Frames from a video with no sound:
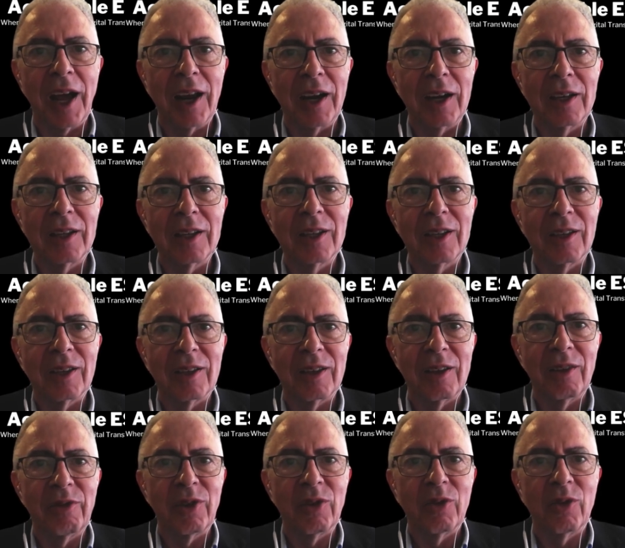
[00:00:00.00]
planet,
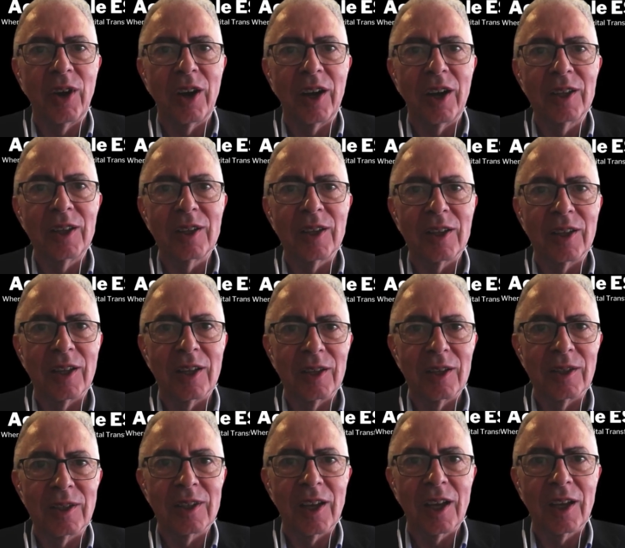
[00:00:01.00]
if you want.
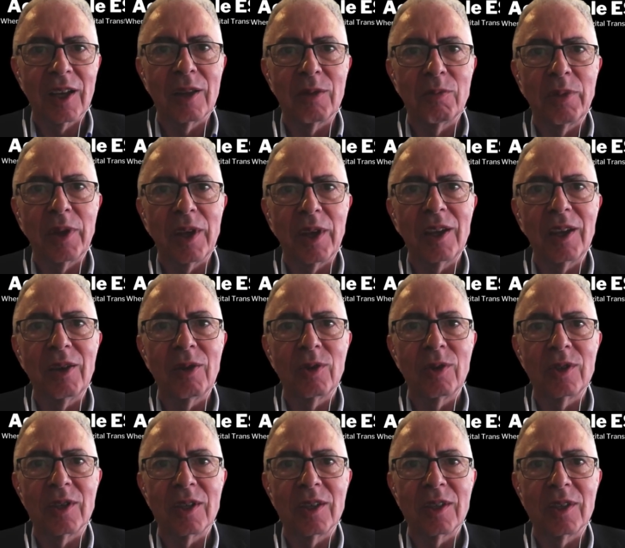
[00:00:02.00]
The second thing,
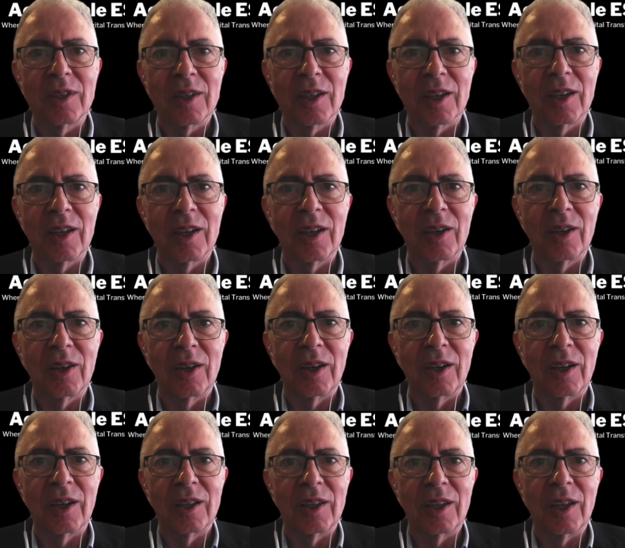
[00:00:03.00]
which is
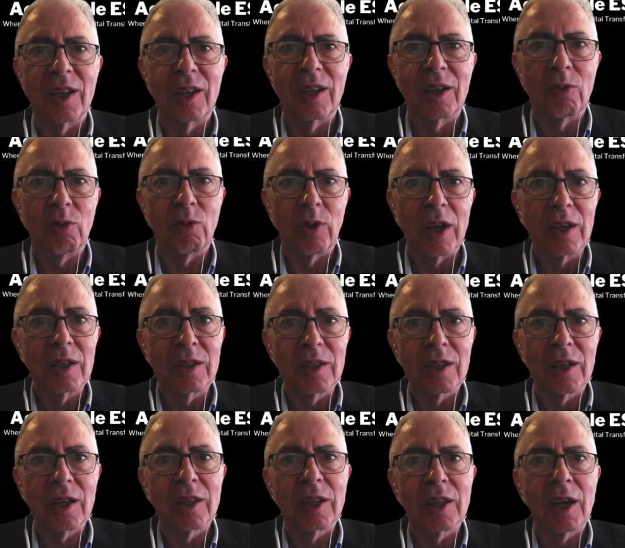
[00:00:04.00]
the
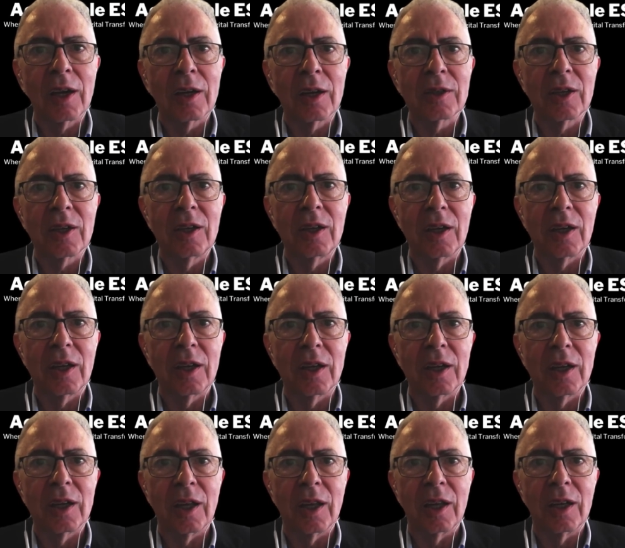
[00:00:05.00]
waste reduction
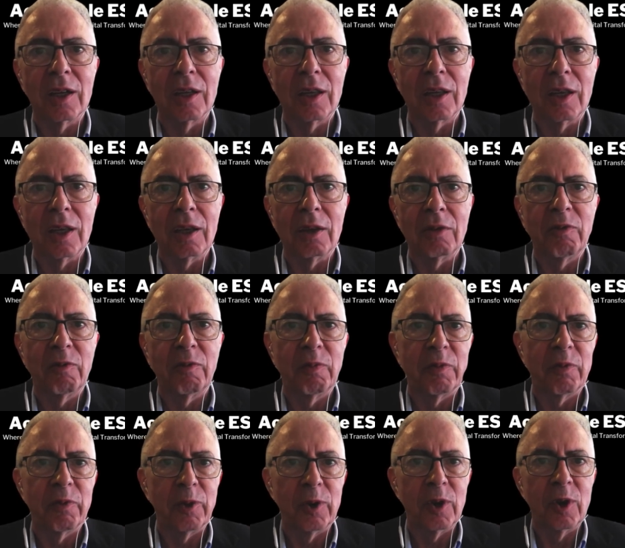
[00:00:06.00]
and the
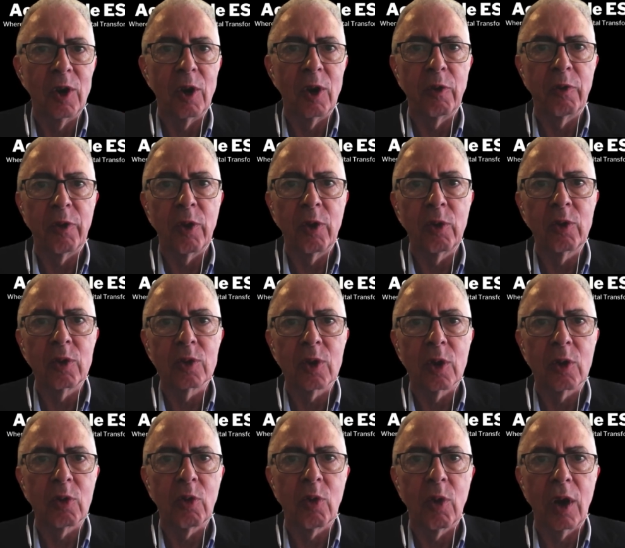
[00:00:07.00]

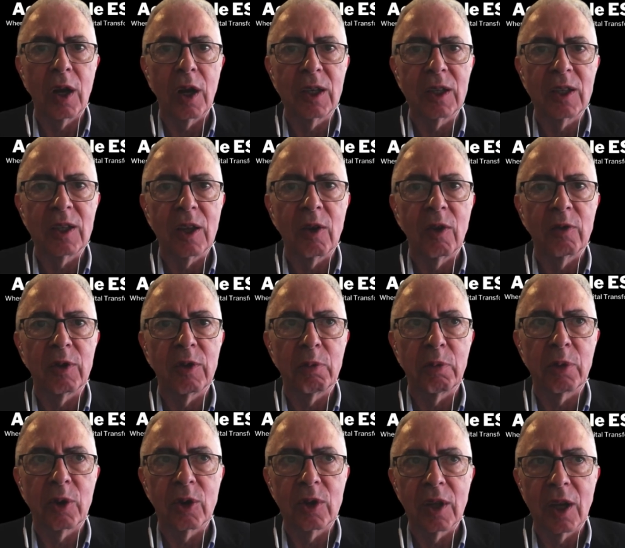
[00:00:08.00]
focus on quality of
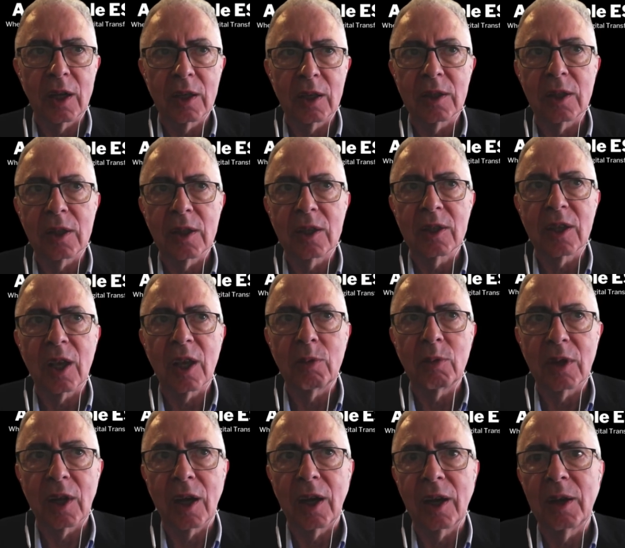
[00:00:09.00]
the product at the
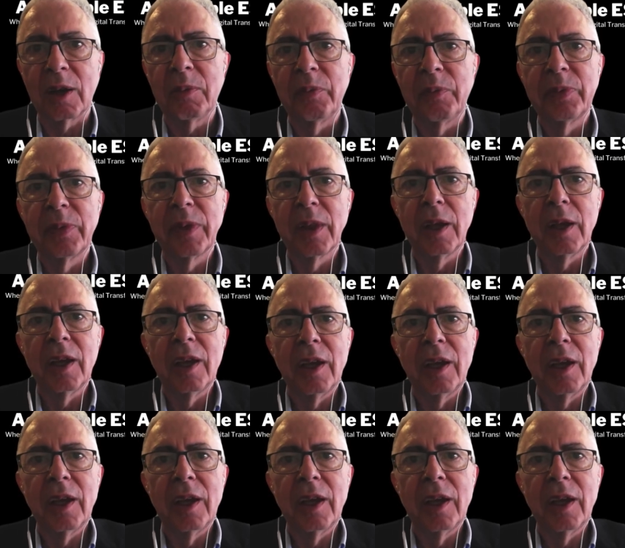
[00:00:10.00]
same time,